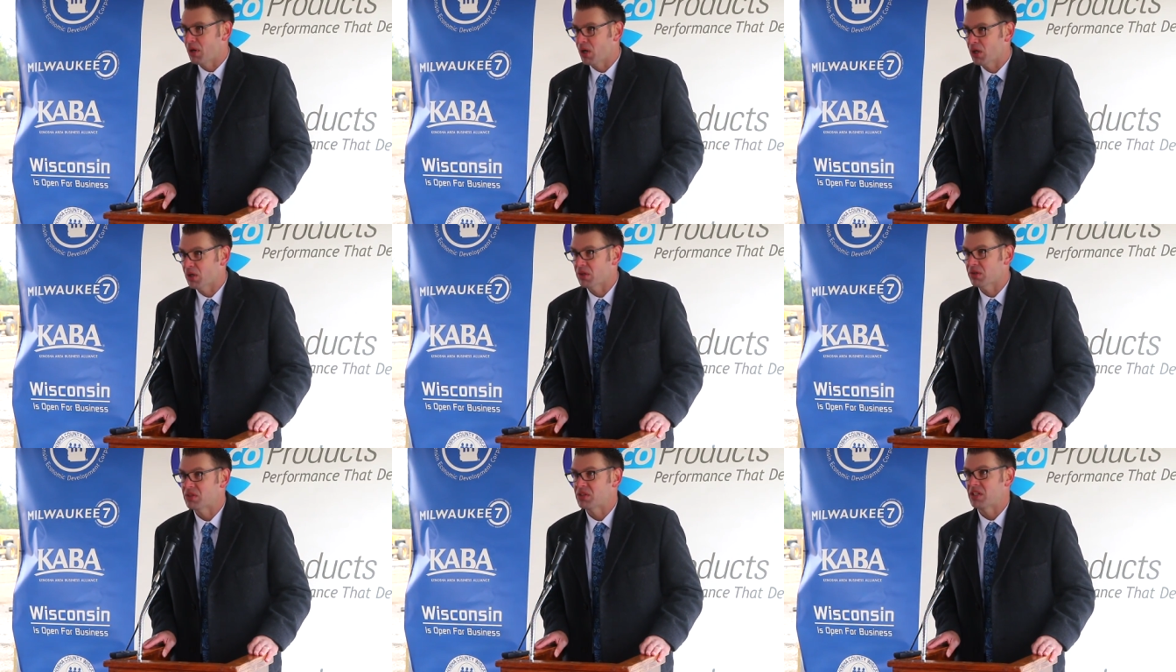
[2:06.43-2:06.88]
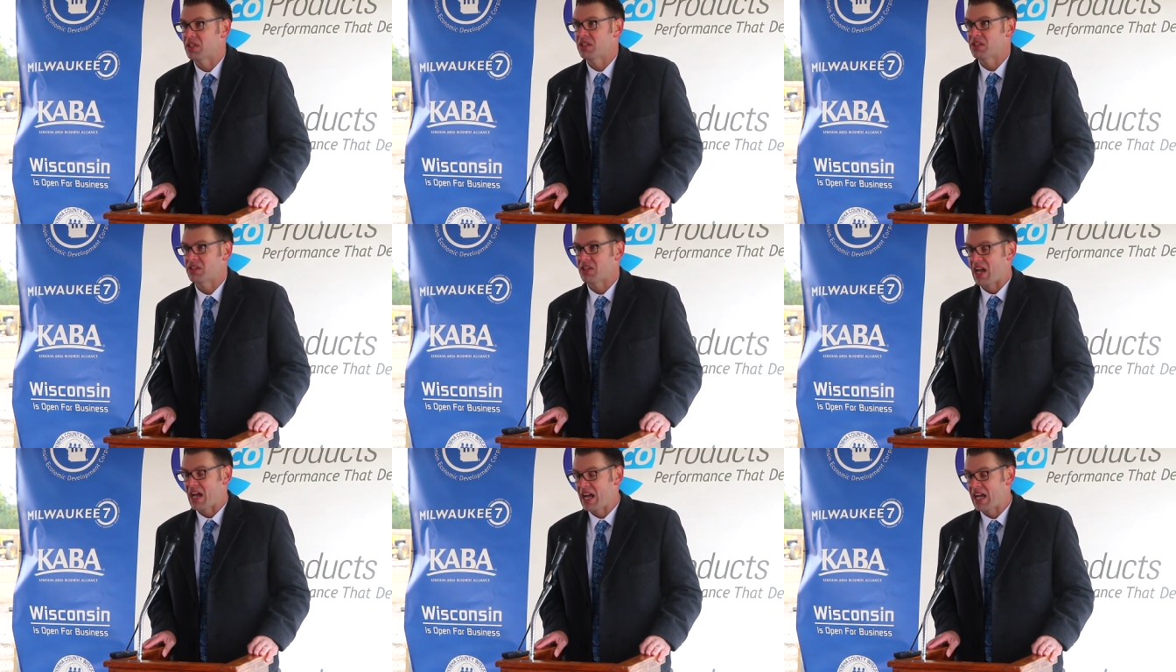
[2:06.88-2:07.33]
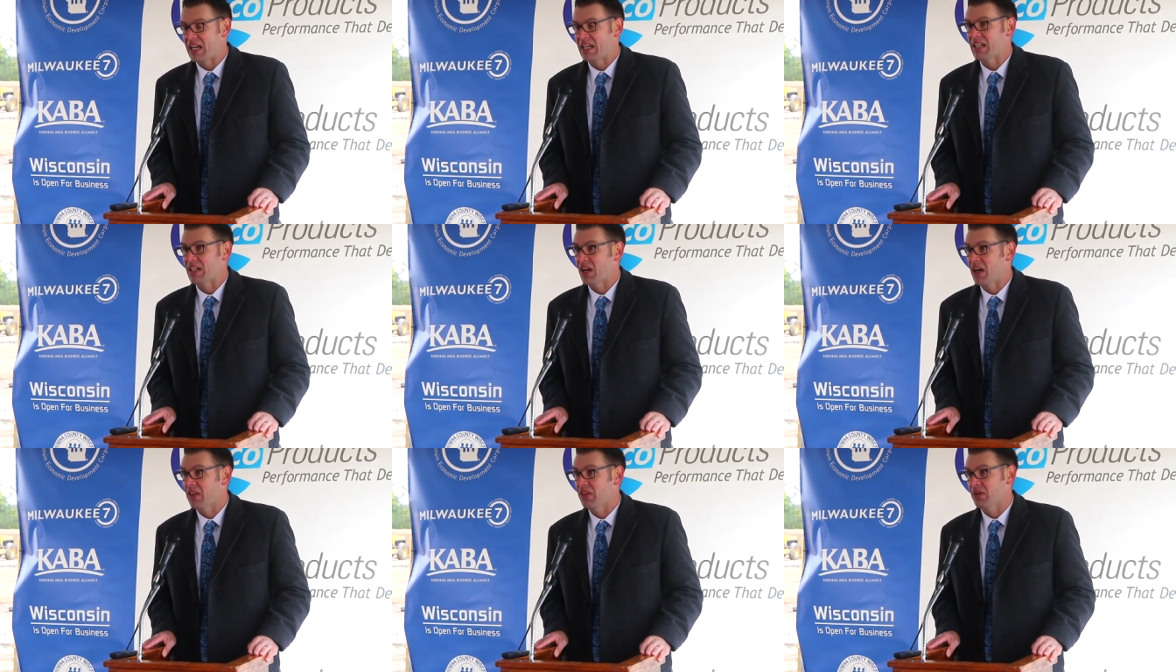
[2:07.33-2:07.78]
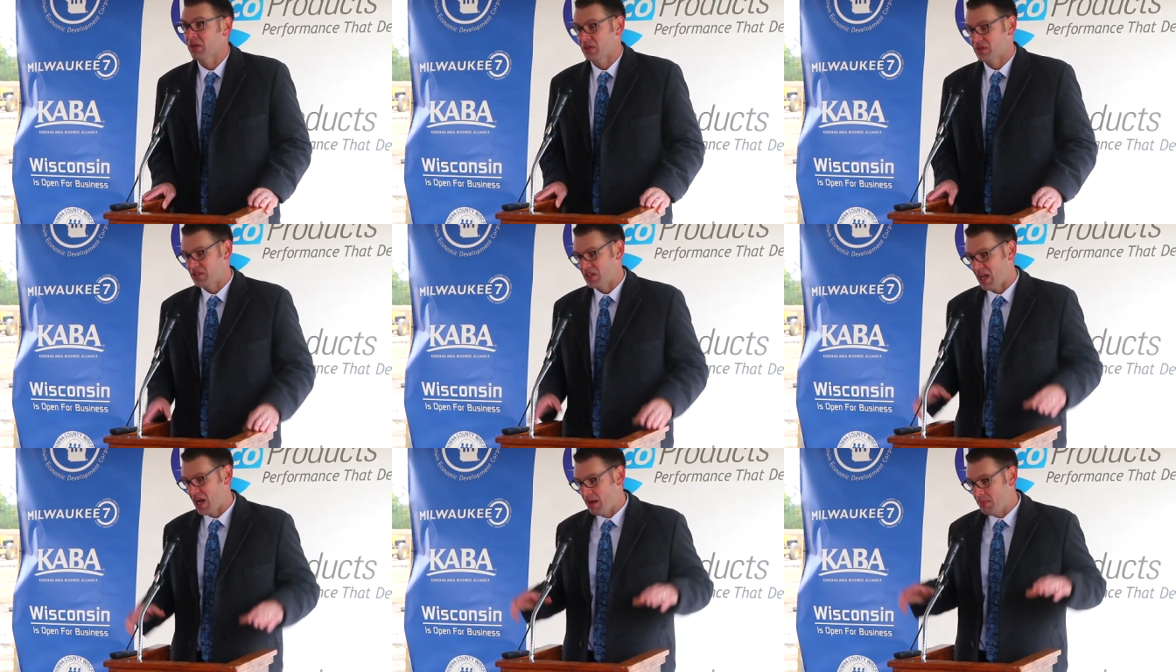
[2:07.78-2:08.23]
Partners in Design, and
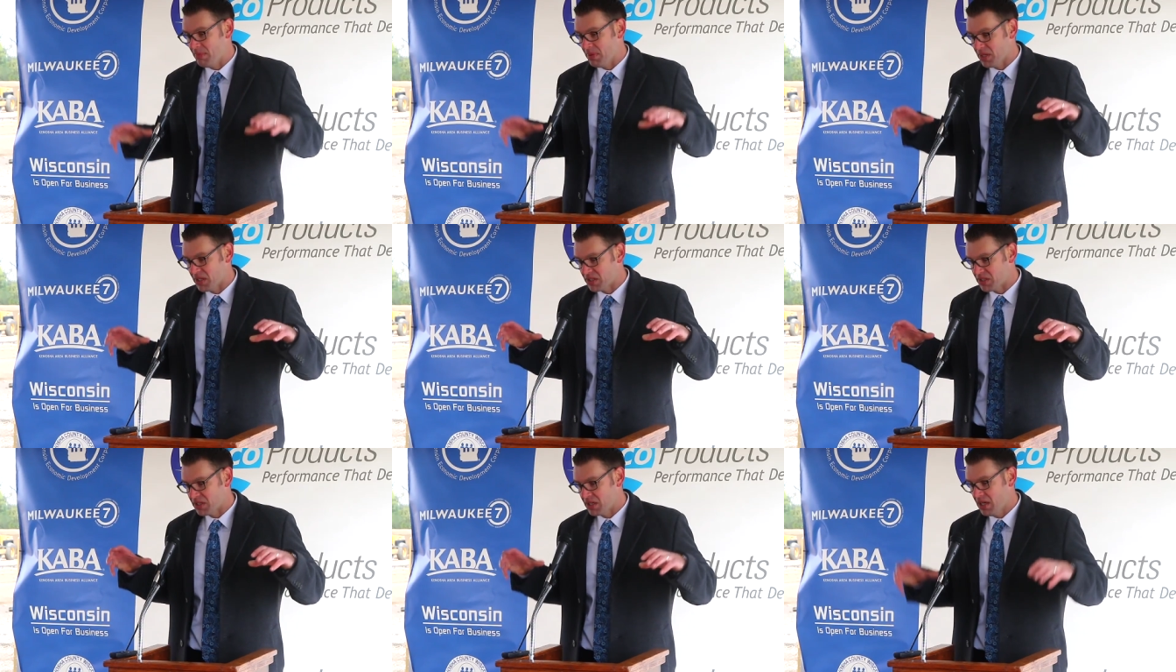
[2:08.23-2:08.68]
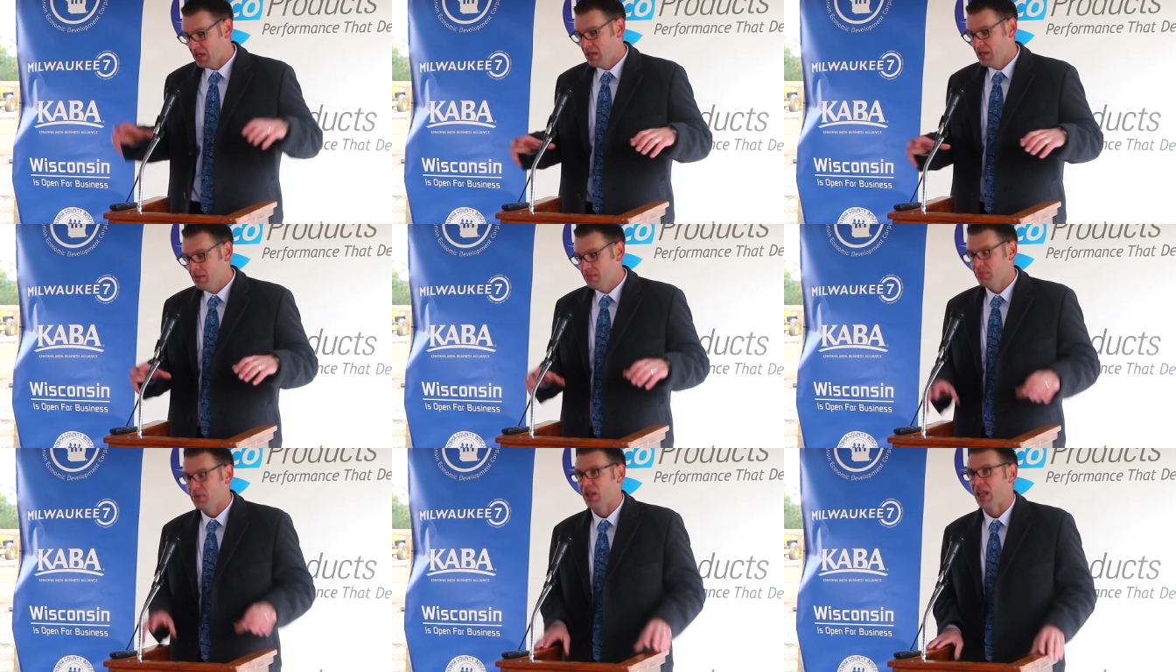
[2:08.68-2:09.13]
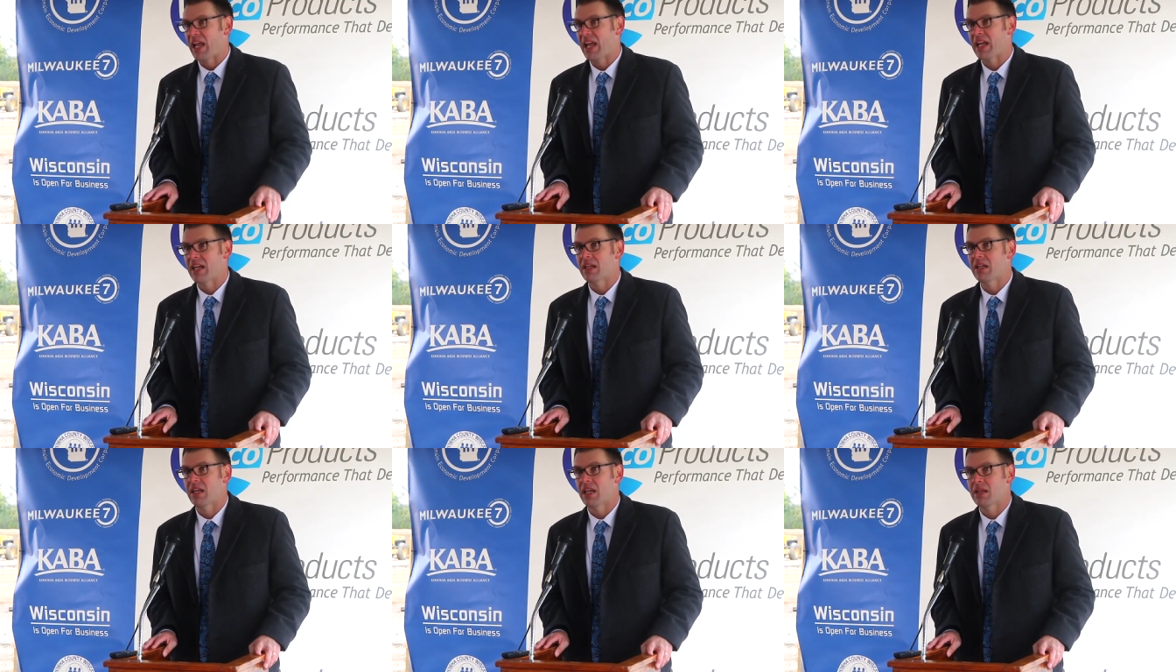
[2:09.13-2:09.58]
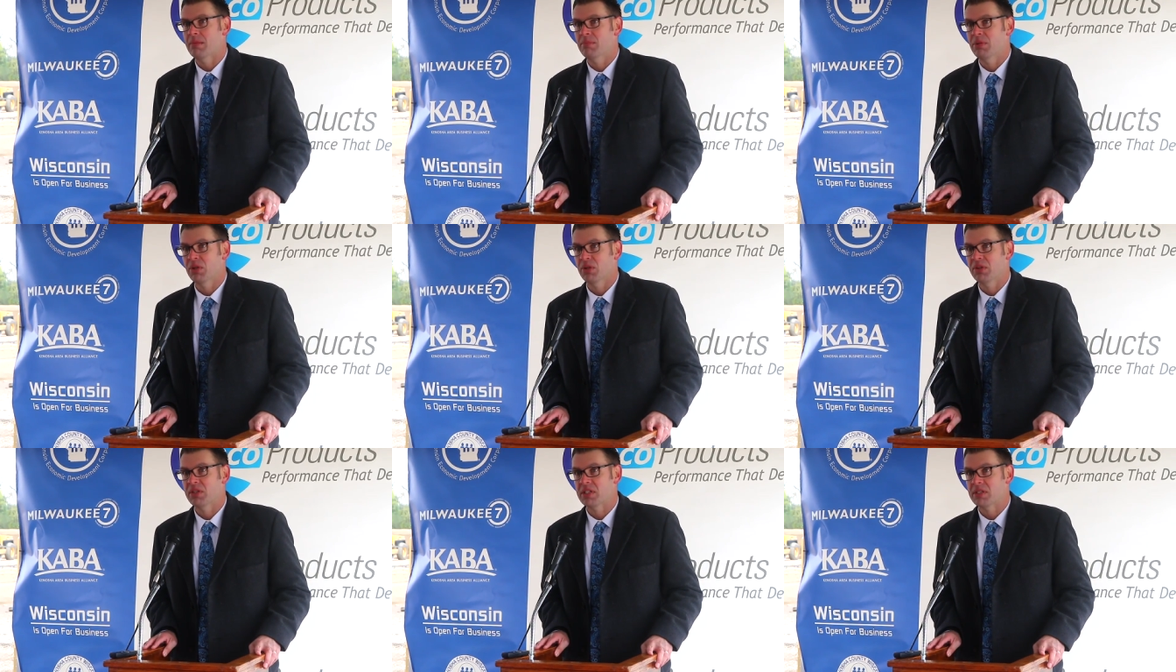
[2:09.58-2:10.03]
others to help us plan and, and
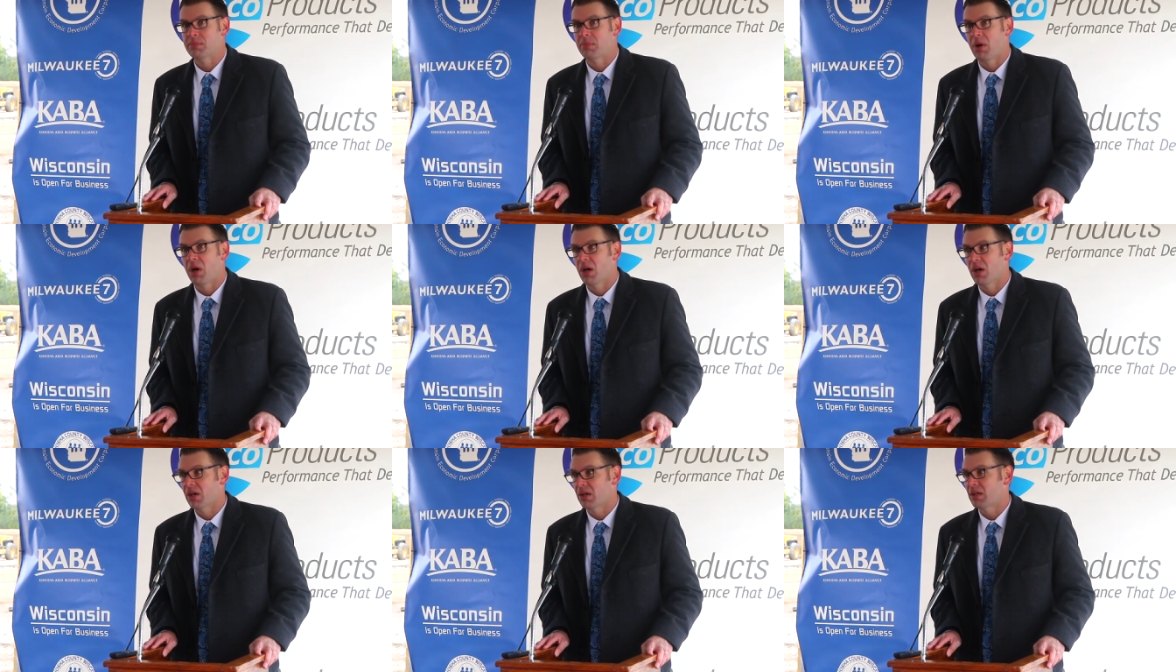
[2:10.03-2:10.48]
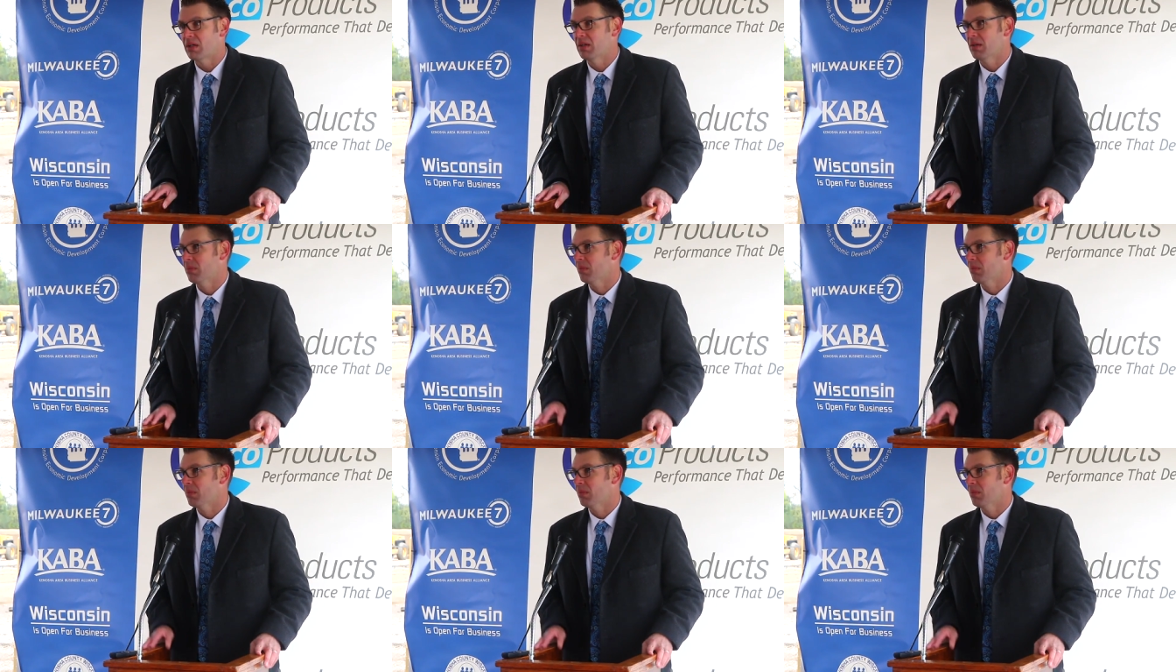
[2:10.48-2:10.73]
build this park.